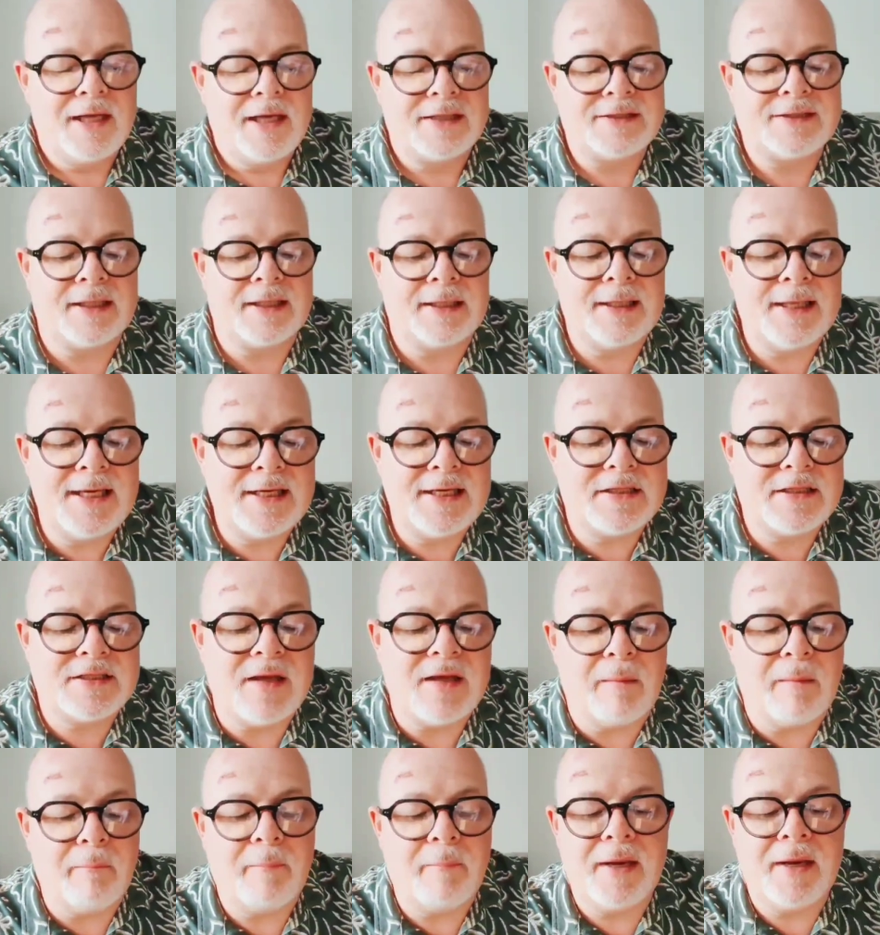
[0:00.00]
As the lead
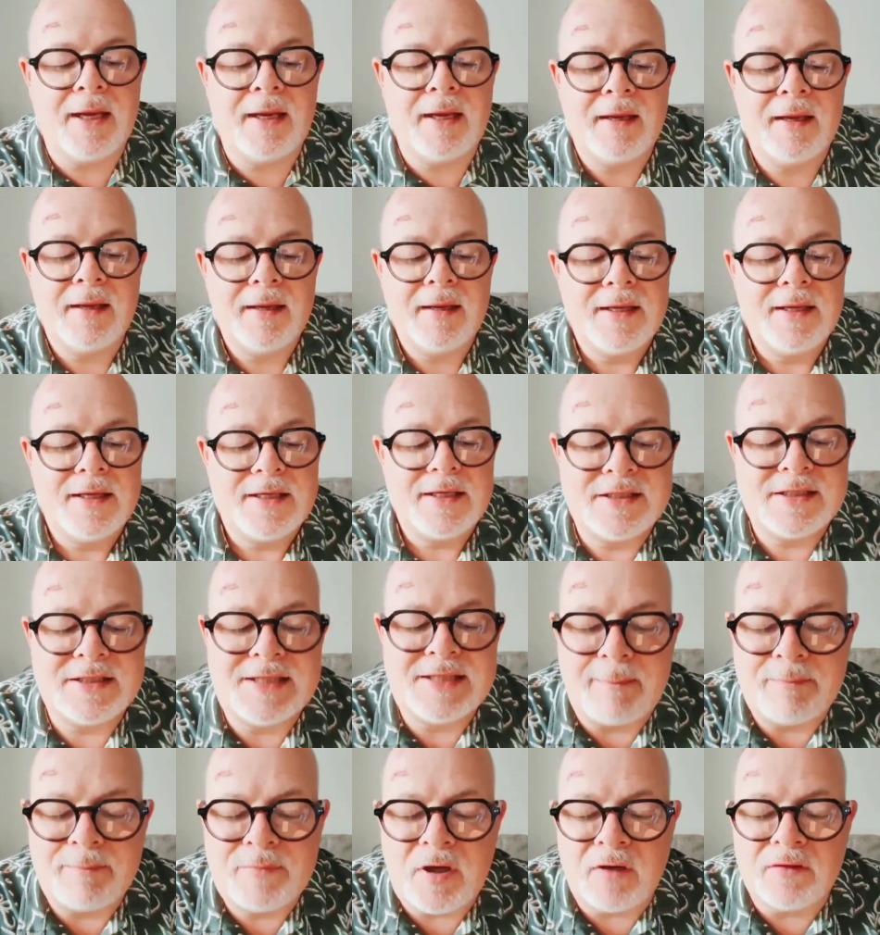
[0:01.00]
zombie
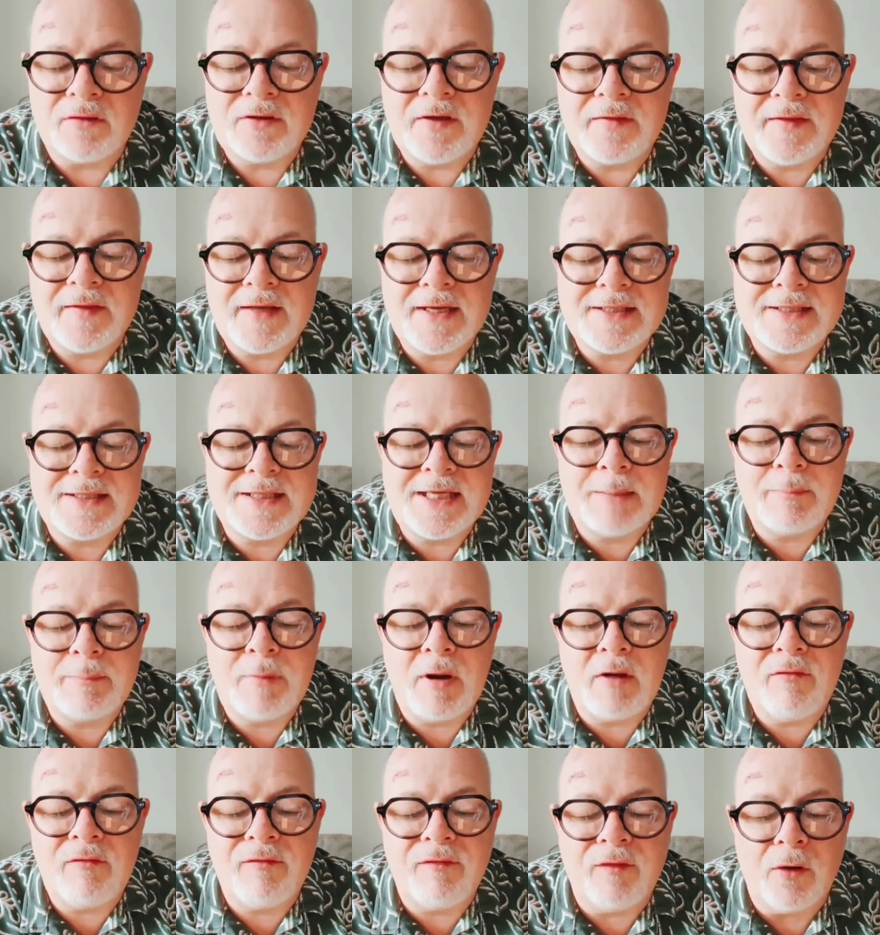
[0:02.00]
stepped onto the
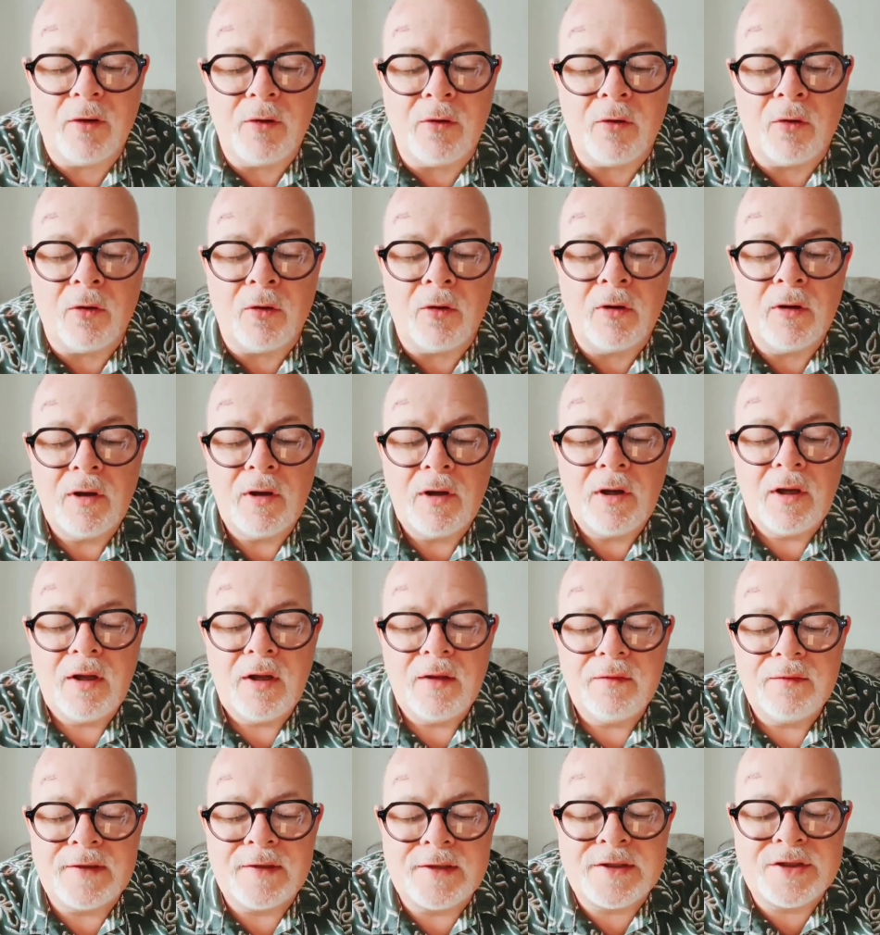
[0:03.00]
gazebo floor,
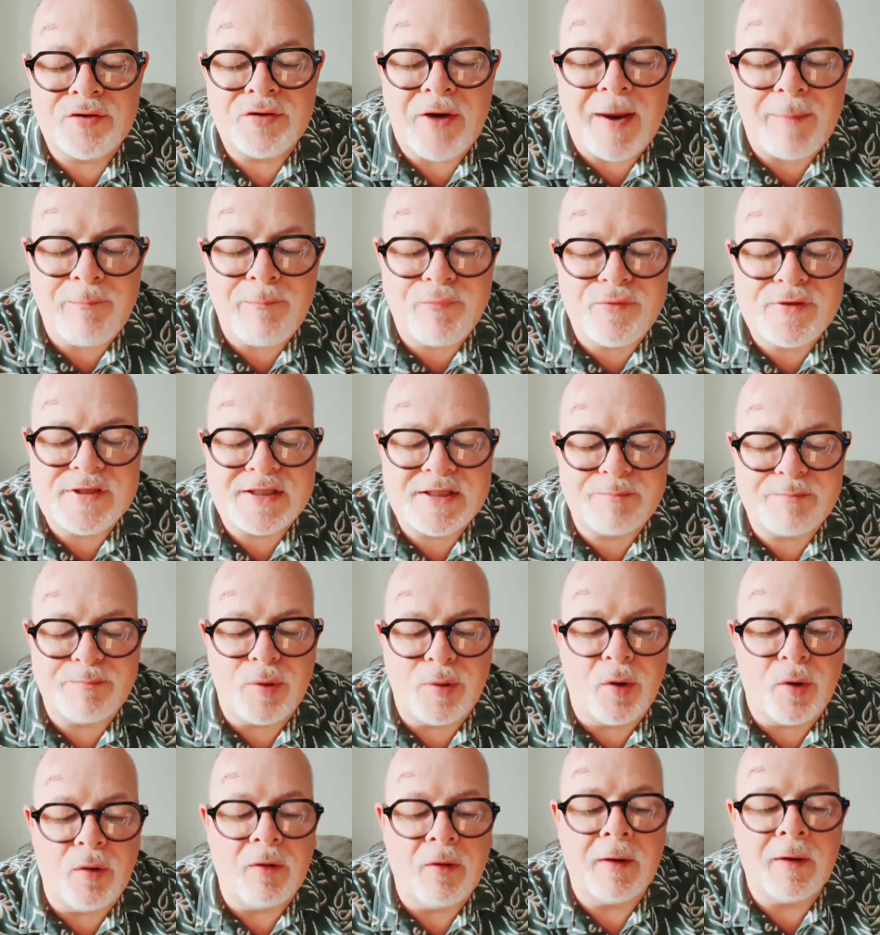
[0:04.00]
the trap was
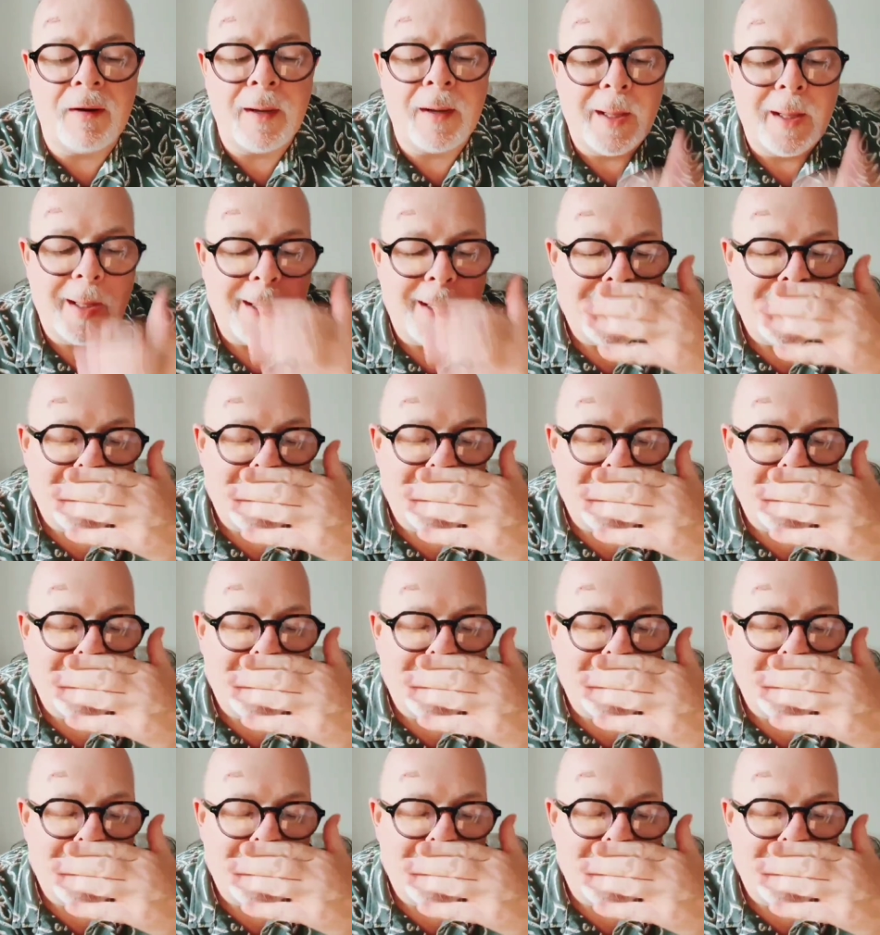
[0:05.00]
sprung.